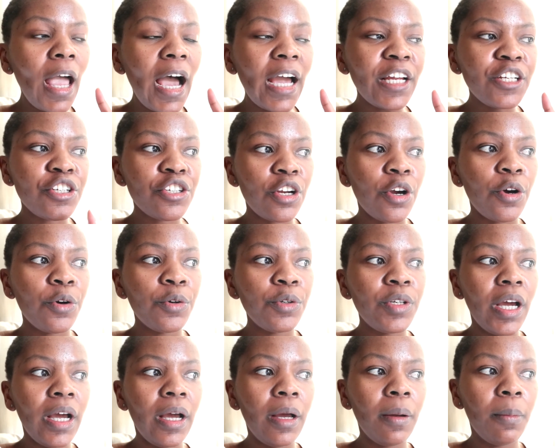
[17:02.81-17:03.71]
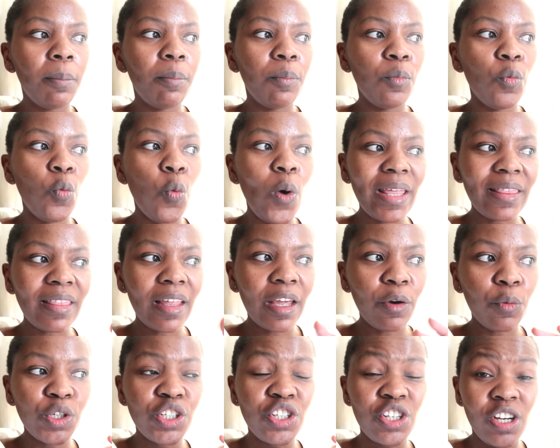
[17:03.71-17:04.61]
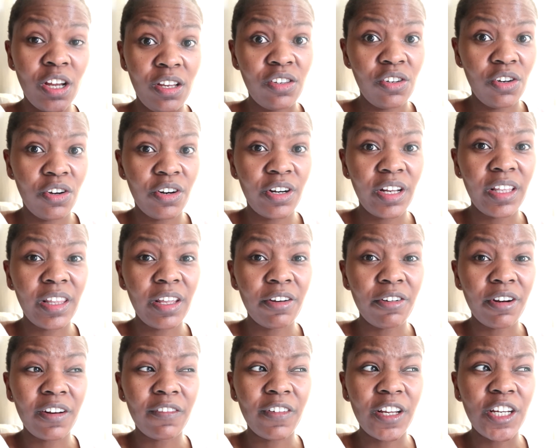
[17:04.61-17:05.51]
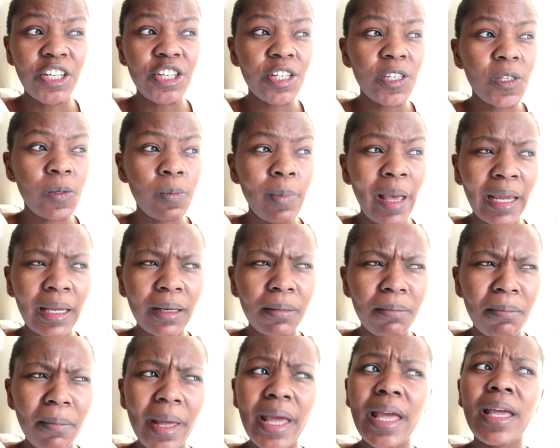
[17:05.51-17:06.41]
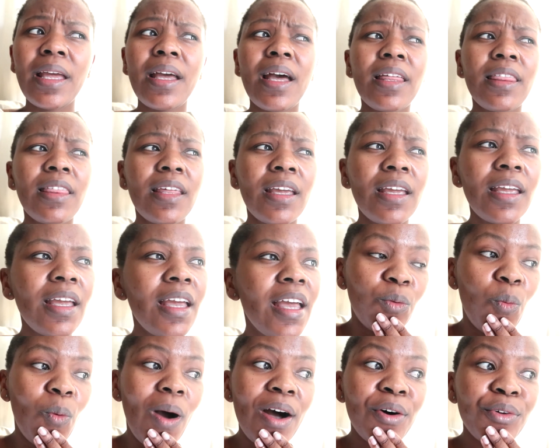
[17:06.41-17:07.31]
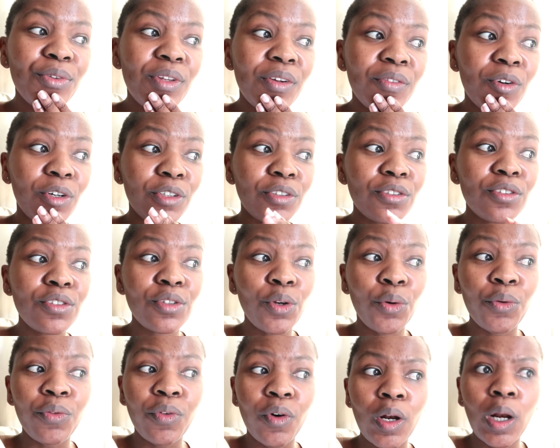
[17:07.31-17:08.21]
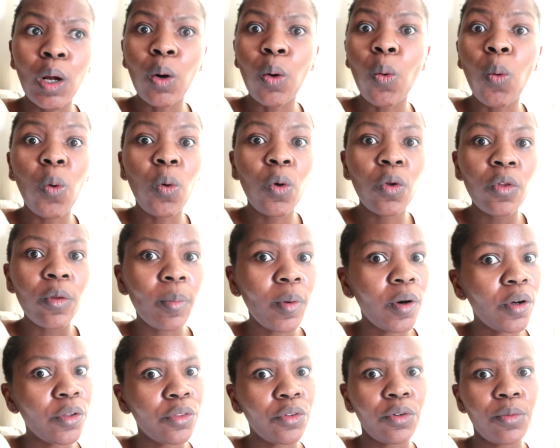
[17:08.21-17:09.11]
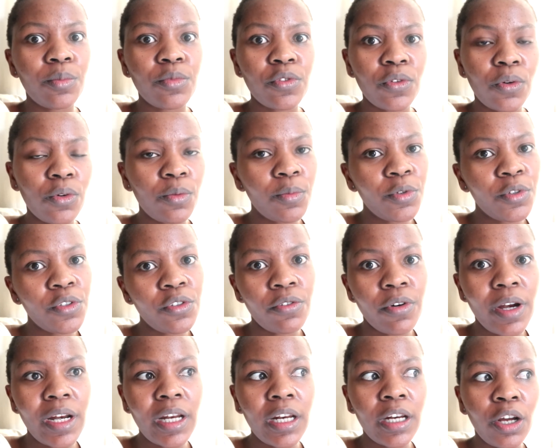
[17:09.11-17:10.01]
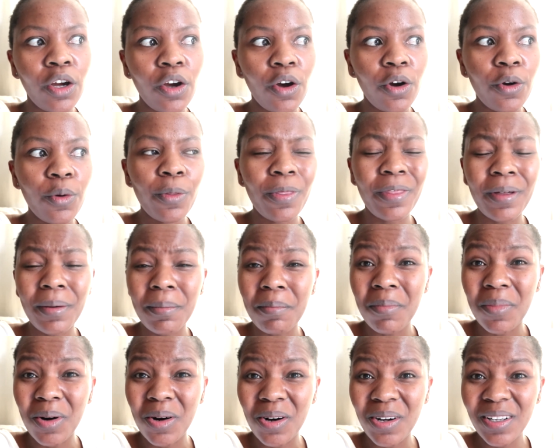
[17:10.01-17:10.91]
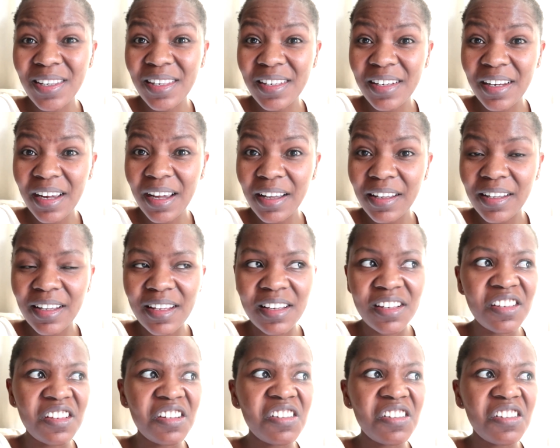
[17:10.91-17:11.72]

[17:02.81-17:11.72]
I showed when they were just starting their renovations back in May, I think. Wow, they've gotten so far. Like, all the bathrooms are almost ready to go. The master is